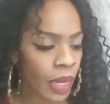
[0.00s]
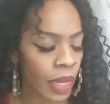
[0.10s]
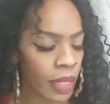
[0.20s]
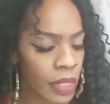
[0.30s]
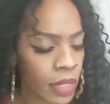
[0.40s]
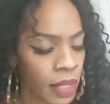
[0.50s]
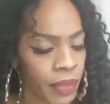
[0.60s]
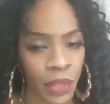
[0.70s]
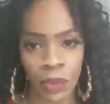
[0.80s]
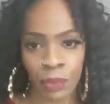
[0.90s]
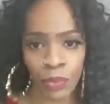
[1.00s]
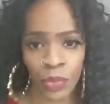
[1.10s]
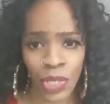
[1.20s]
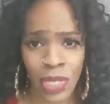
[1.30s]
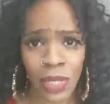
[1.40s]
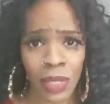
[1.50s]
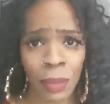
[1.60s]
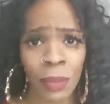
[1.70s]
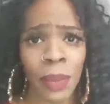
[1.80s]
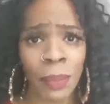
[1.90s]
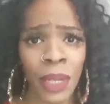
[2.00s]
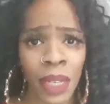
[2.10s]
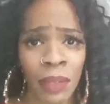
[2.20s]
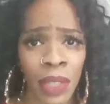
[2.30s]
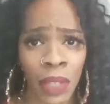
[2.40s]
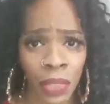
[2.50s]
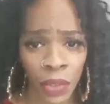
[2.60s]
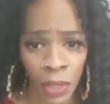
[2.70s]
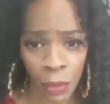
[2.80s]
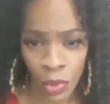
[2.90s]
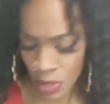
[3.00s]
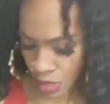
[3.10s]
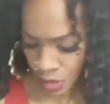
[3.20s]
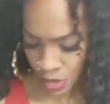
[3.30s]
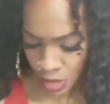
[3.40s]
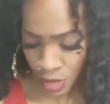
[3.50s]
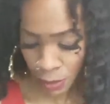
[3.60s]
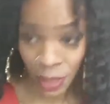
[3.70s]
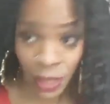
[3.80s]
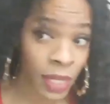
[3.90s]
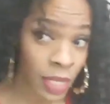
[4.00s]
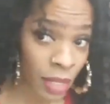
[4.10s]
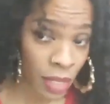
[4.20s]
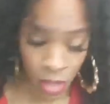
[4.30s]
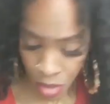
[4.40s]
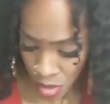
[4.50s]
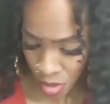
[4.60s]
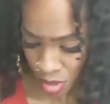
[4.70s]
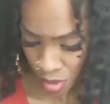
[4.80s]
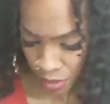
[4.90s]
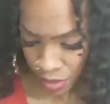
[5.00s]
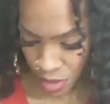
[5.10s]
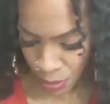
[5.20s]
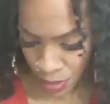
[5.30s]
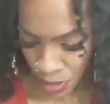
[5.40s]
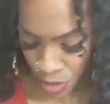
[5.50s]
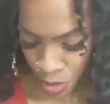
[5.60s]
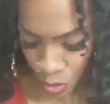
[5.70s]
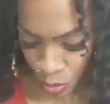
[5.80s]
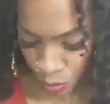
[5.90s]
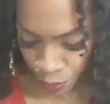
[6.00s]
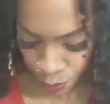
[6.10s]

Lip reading: I need to give it I'm going to give it like 30 more seconds, and I'm going to get into this because this light is about to go.